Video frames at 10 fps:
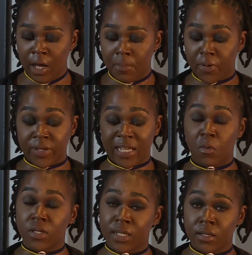because I
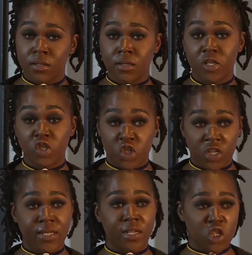was still
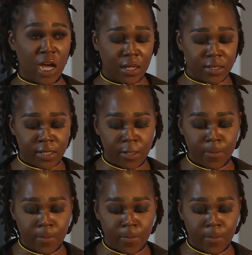just a child.